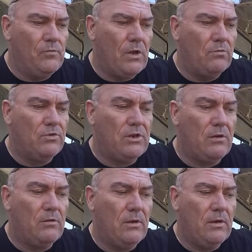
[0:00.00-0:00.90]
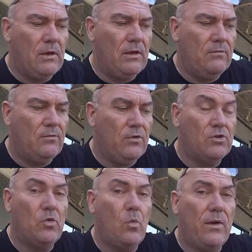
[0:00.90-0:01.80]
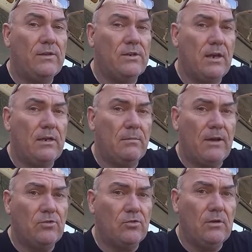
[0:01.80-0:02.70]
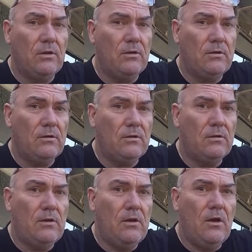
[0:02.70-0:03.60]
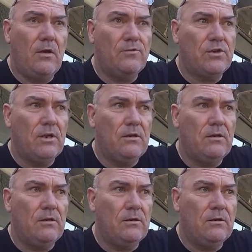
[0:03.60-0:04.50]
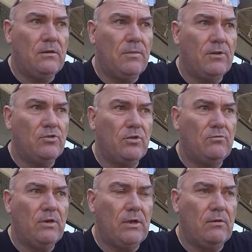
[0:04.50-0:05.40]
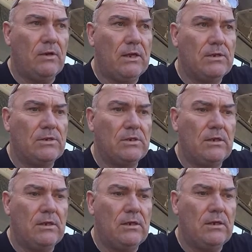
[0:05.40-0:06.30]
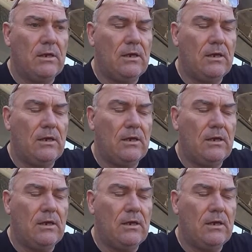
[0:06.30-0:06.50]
Also, any advice on where to get the battery. I've seen a battery I really like is the